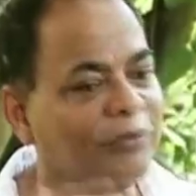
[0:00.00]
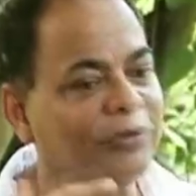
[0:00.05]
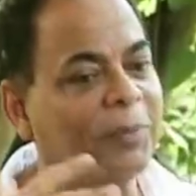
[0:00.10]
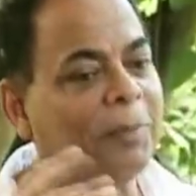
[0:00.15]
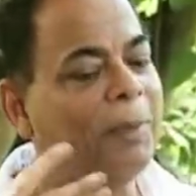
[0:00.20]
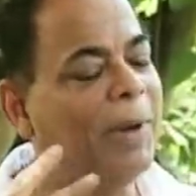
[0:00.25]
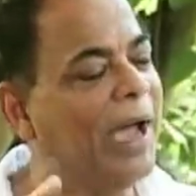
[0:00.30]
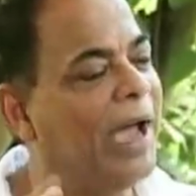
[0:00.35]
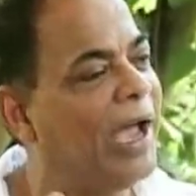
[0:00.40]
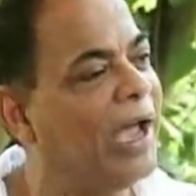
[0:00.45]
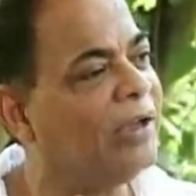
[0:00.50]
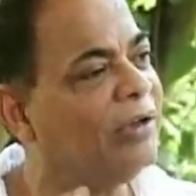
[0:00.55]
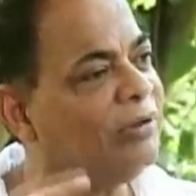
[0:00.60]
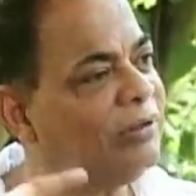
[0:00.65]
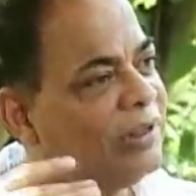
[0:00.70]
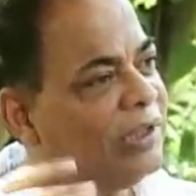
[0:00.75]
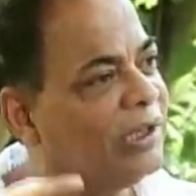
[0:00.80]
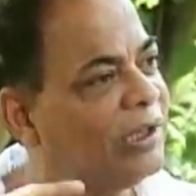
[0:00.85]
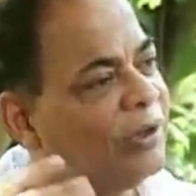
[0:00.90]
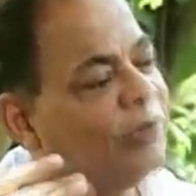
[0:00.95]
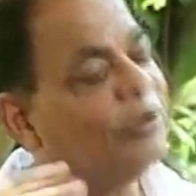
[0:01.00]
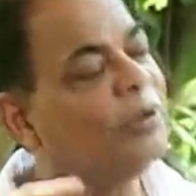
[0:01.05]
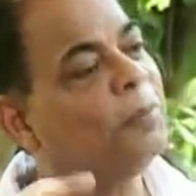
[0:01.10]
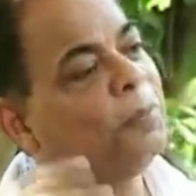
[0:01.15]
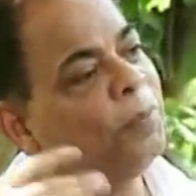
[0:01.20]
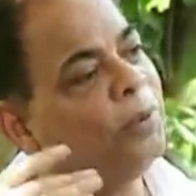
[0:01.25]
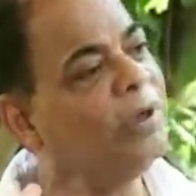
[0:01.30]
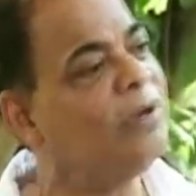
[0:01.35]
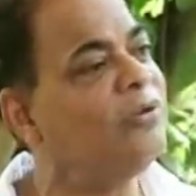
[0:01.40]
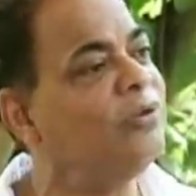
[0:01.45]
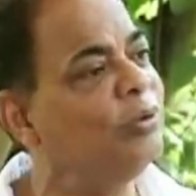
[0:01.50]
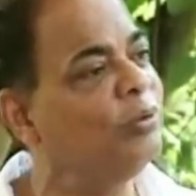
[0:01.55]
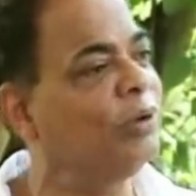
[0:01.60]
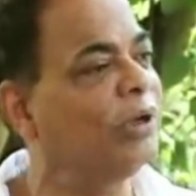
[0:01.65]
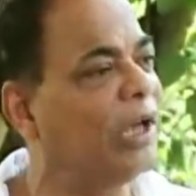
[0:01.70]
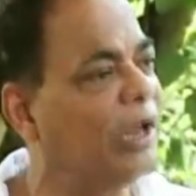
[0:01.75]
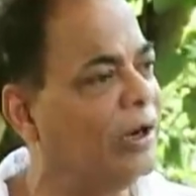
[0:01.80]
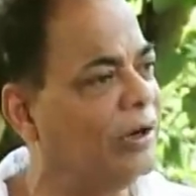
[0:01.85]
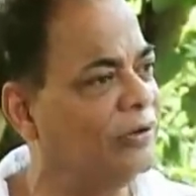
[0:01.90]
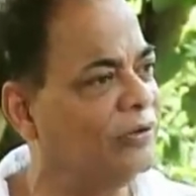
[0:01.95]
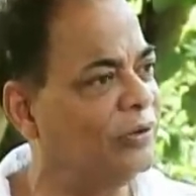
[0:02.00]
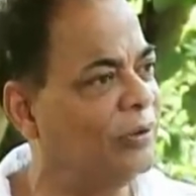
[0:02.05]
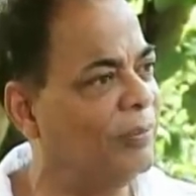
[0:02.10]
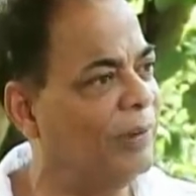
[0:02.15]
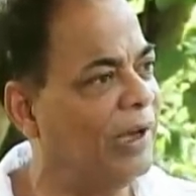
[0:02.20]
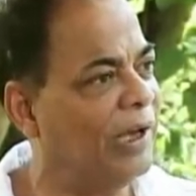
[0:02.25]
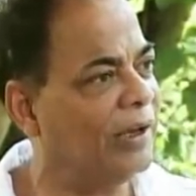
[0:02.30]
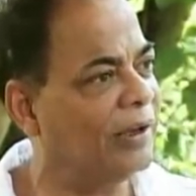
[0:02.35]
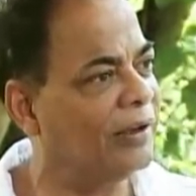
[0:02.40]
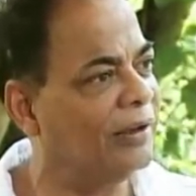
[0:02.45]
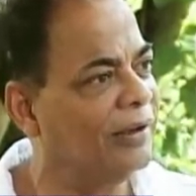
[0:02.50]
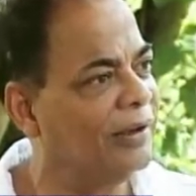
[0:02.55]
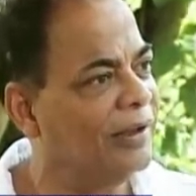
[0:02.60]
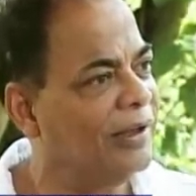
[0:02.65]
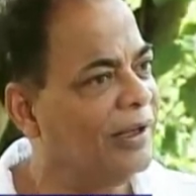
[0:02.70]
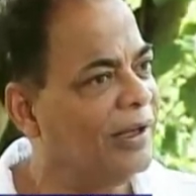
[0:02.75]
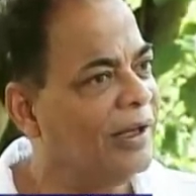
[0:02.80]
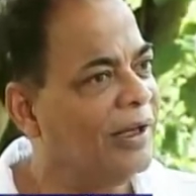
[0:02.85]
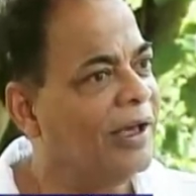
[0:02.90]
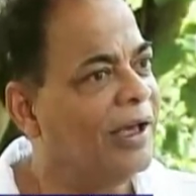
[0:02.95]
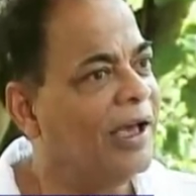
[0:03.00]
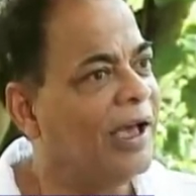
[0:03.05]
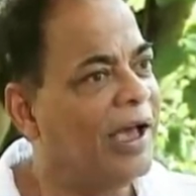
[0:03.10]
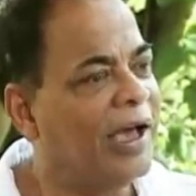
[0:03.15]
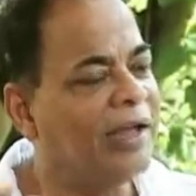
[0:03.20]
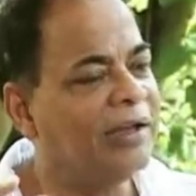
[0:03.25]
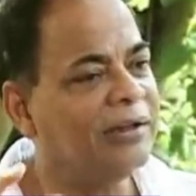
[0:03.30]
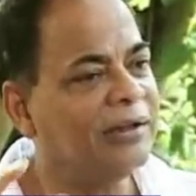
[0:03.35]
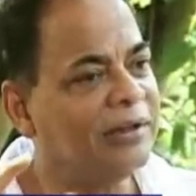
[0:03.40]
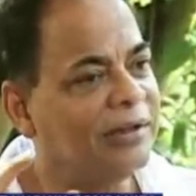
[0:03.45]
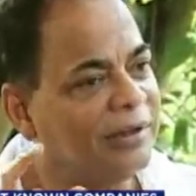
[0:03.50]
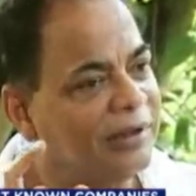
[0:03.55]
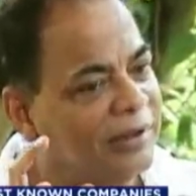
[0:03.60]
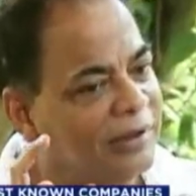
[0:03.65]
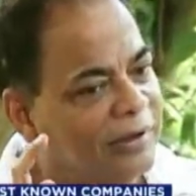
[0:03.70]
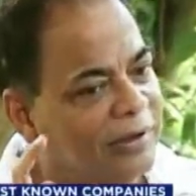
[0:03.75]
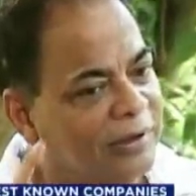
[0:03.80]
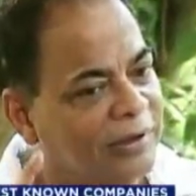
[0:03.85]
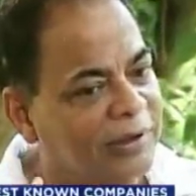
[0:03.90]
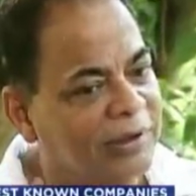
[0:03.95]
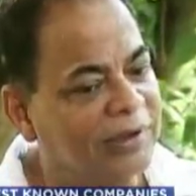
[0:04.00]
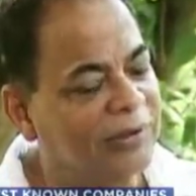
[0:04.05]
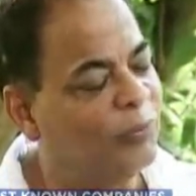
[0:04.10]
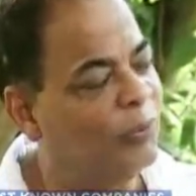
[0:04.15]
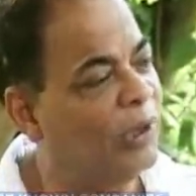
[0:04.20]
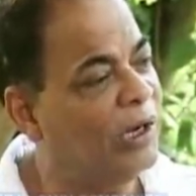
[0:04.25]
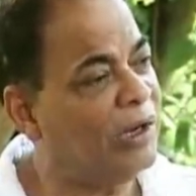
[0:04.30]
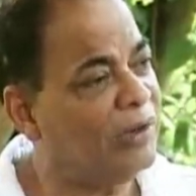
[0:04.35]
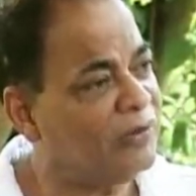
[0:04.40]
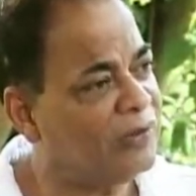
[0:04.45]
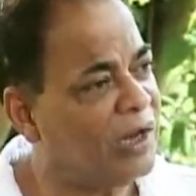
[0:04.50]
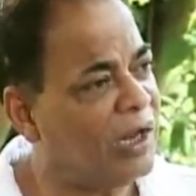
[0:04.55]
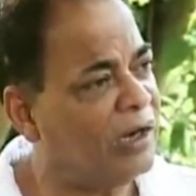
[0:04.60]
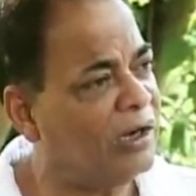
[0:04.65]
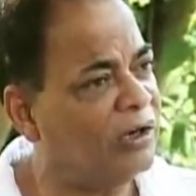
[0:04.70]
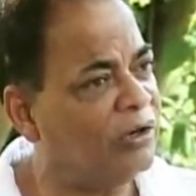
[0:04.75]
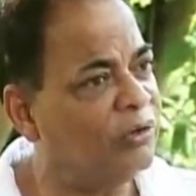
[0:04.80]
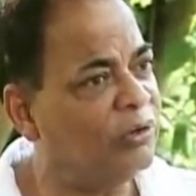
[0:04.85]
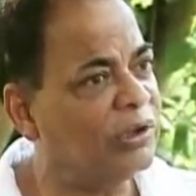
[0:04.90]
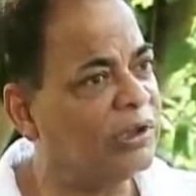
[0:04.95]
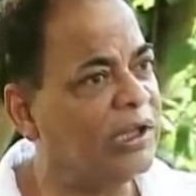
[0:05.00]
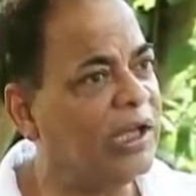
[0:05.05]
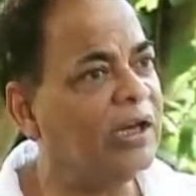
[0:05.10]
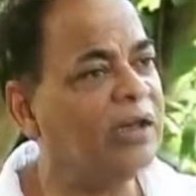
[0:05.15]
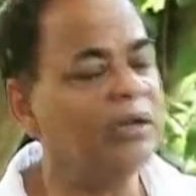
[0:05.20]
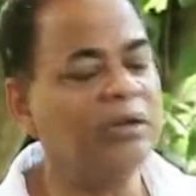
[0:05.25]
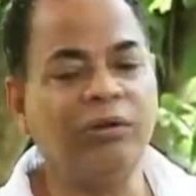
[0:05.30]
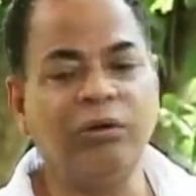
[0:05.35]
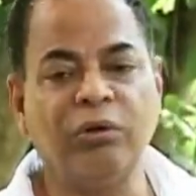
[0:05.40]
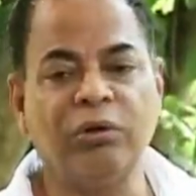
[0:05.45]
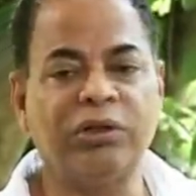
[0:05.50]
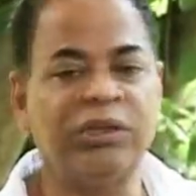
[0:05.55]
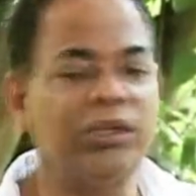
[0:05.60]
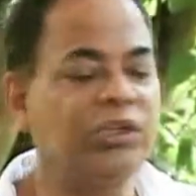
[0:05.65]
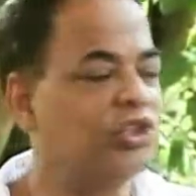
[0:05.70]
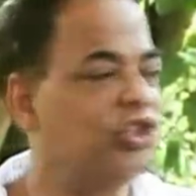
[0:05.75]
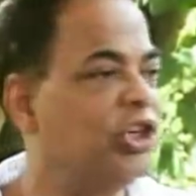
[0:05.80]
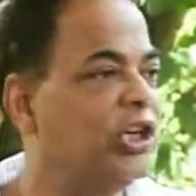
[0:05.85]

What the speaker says: of the bag, you're thinking of the person who carries your bag. And when I started doing that, the whole thing